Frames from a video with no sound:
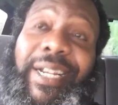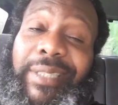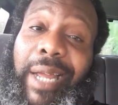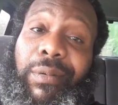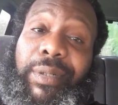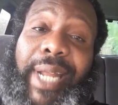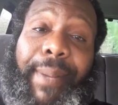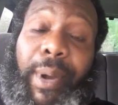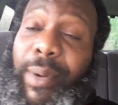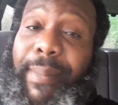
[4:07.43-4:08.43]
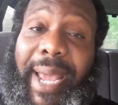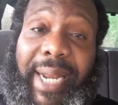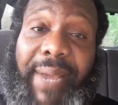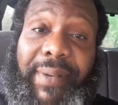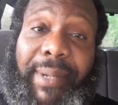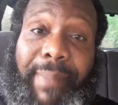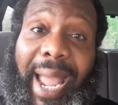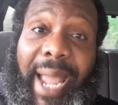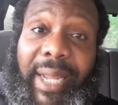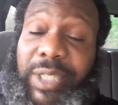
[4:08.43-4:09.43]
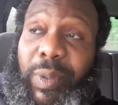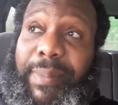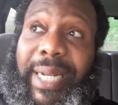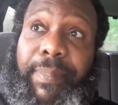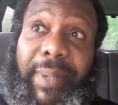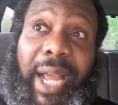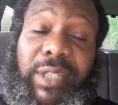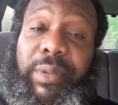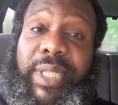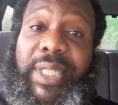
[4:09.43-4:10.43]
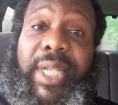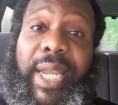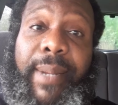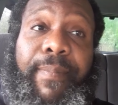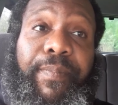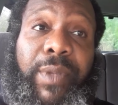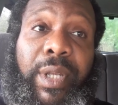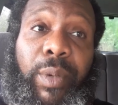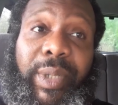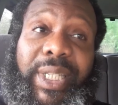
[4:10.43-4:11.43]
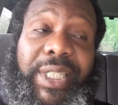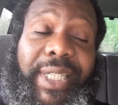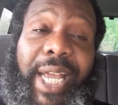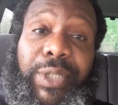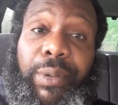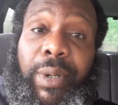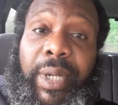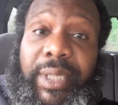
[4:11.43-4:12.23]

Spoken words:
It's like, well, damn, I wouldn't mind having him back because we'd make the playoffs with this team, with this schedule.